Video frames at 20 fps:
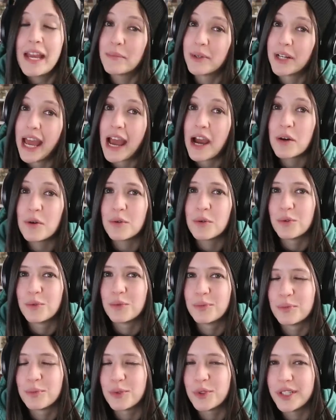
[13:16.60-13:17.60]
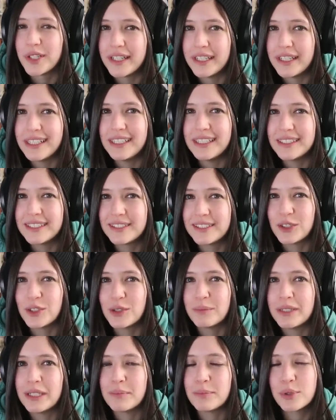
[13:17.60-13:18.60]
Yeah, but how would he
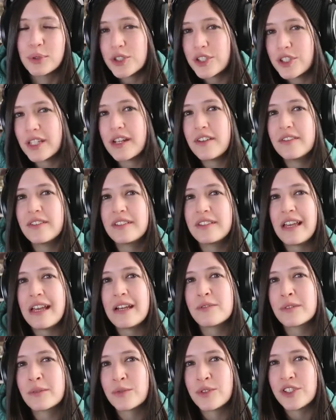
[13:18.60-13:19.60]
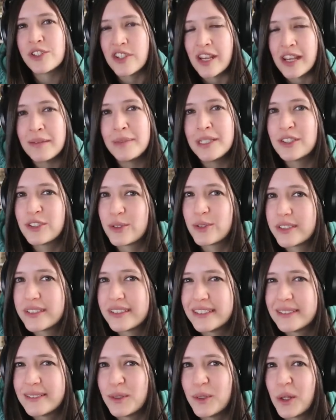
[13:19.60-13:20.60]
still be pushed out of the tower? Would Jaime and
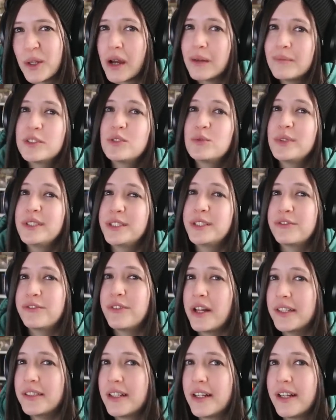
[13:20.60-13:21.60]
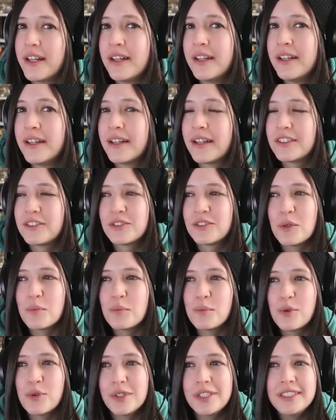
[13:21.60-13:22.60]
Cersei still come to Winterfell at
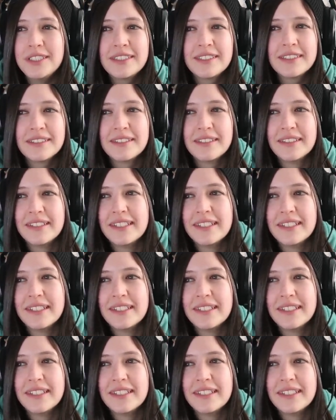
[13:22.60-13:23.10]
some point?